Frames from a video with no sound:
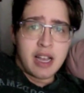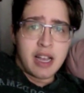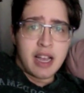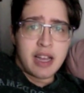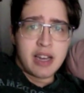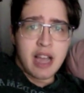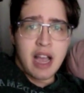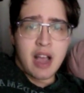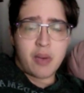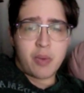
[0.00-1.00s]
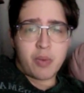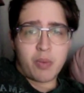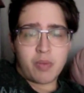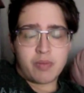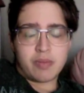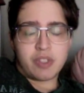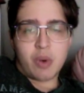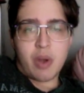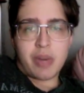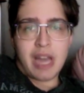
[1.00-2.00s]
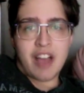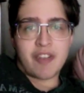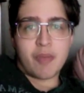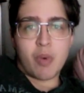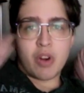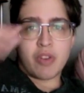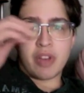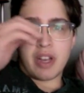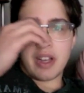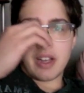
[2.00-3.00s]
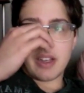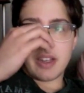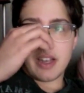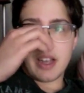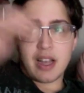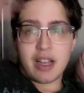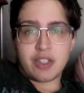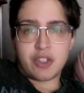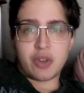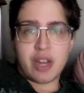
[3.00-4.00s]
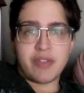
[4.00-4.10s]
and so I would have more of a straight